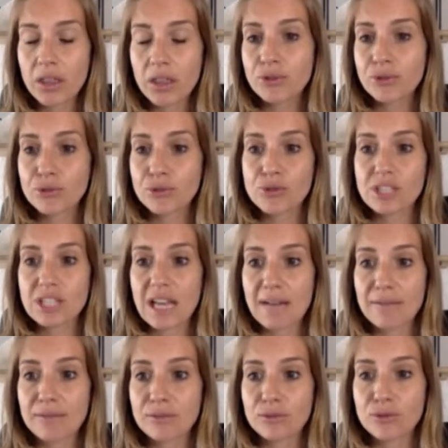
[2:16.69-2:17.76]
You don't really
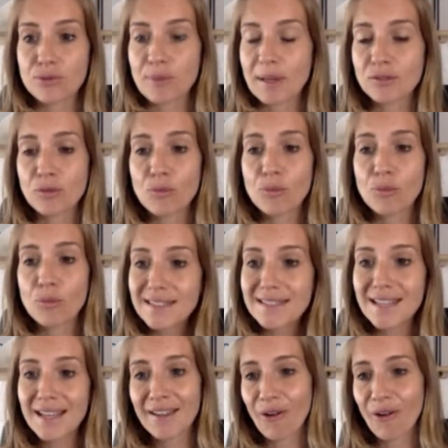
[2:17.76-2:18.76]
have to spend weeks